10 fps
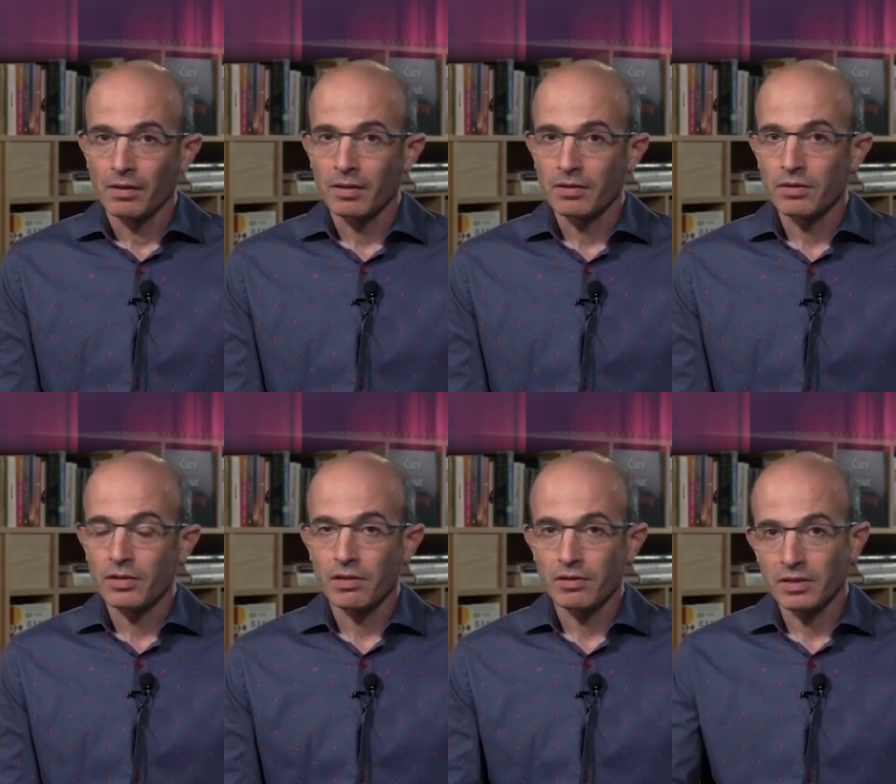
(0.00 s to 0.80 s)
That
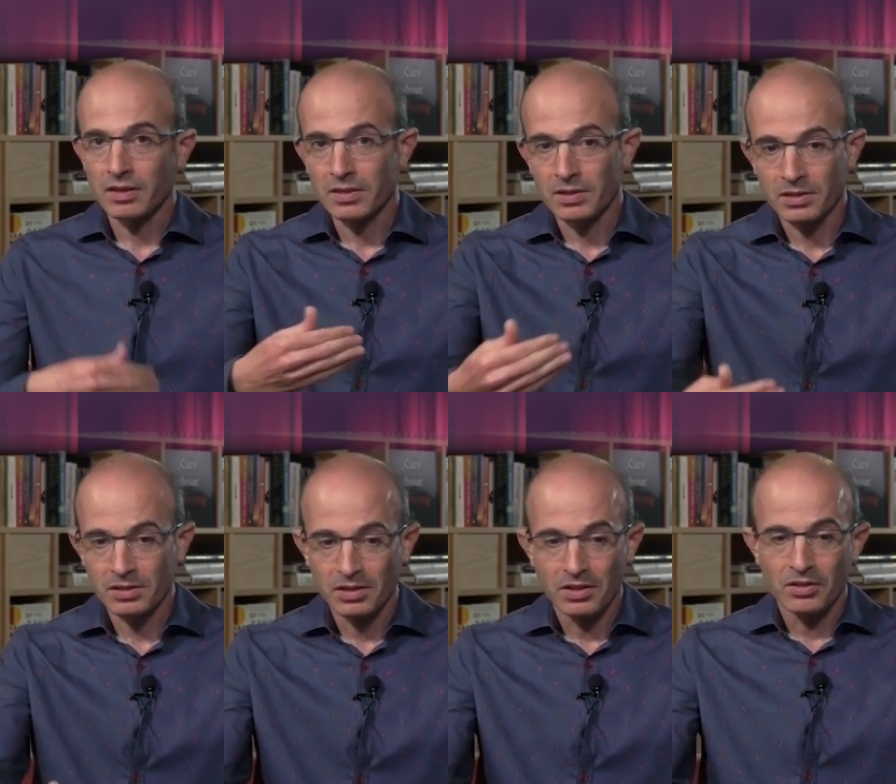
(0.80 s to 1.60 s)

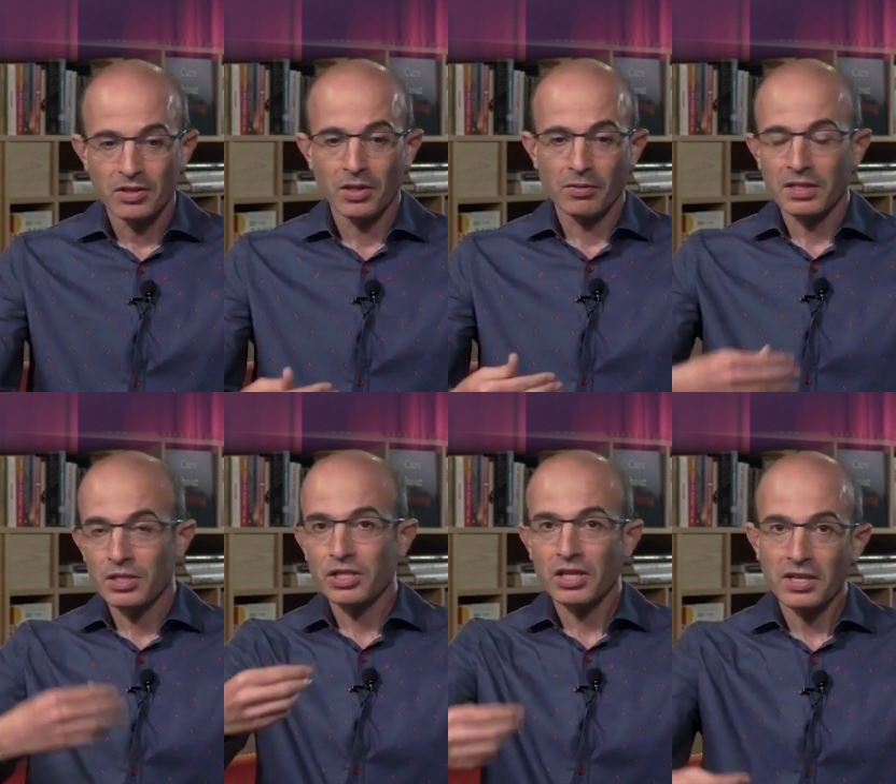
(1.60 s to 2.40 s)
journalists, you know, they
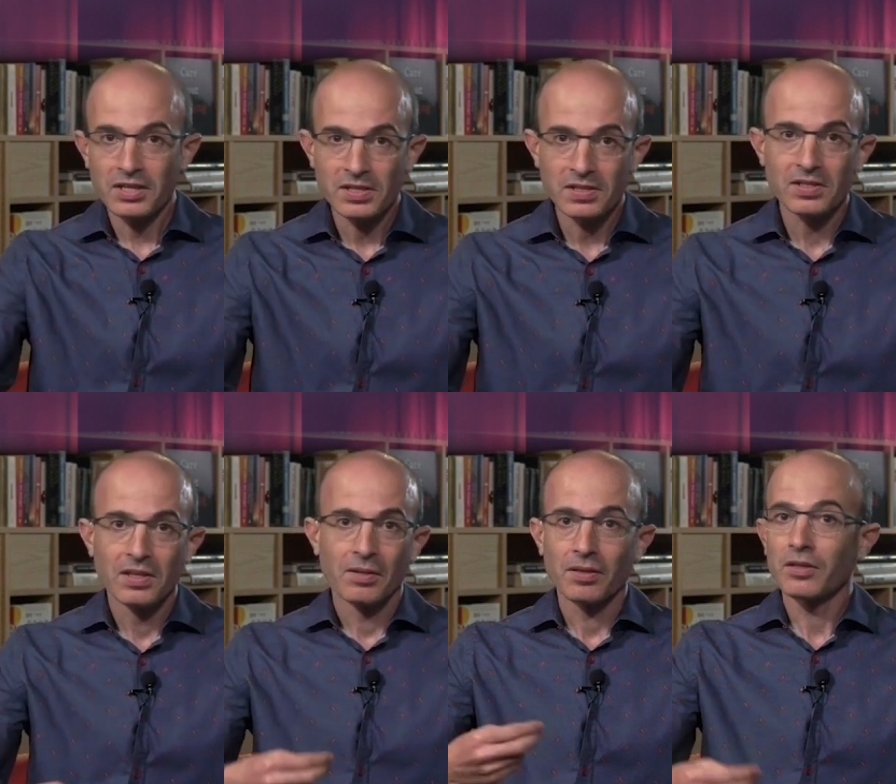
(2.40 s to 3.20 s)
chase
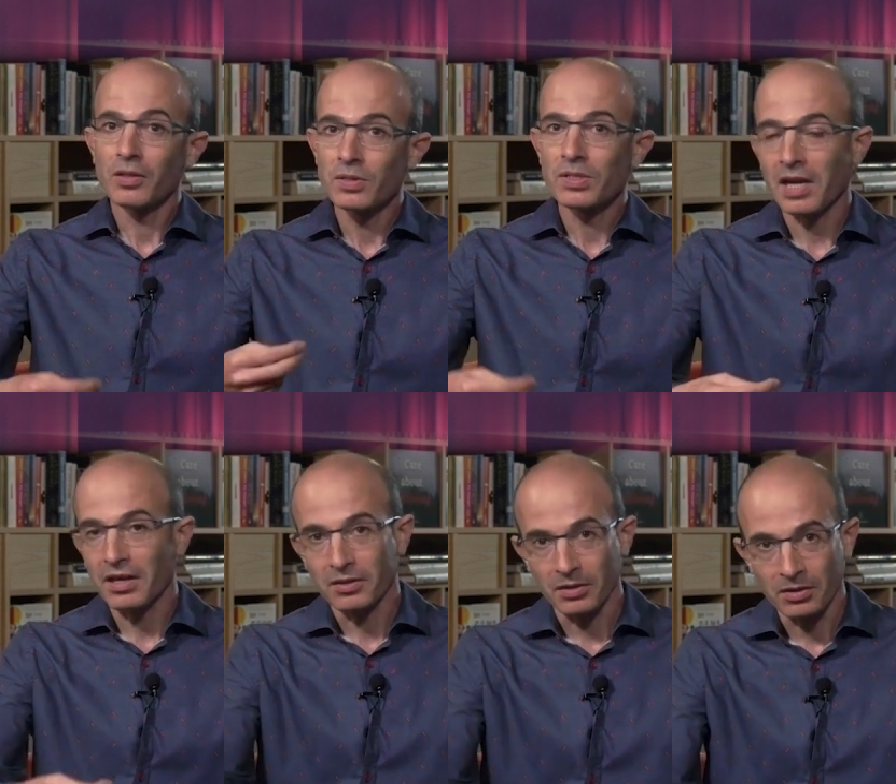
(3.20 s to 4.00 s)
the news
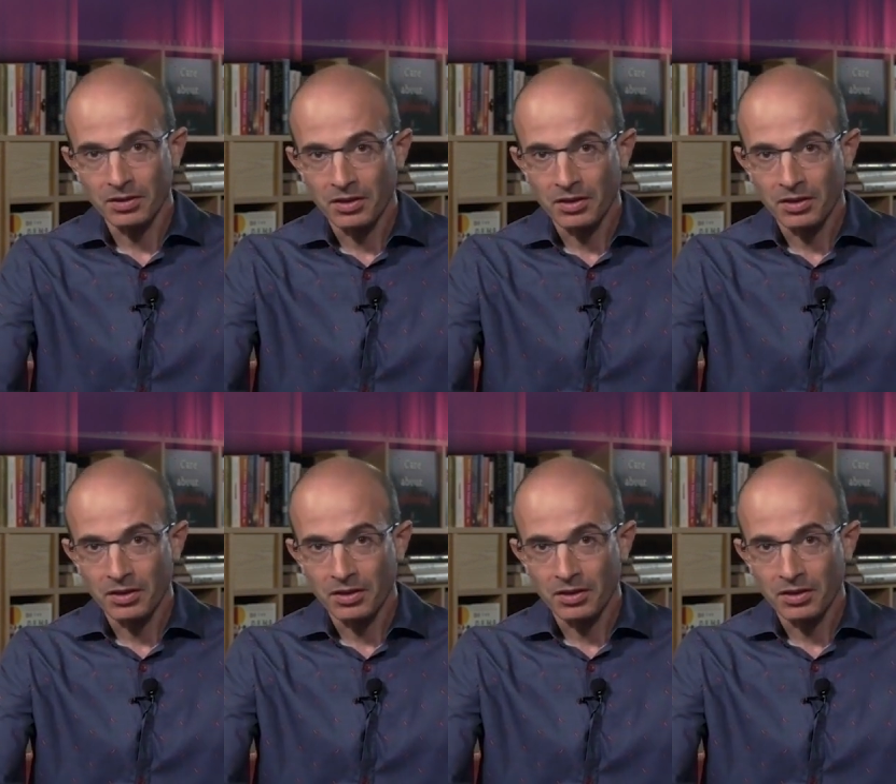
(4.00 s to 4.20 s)
cycle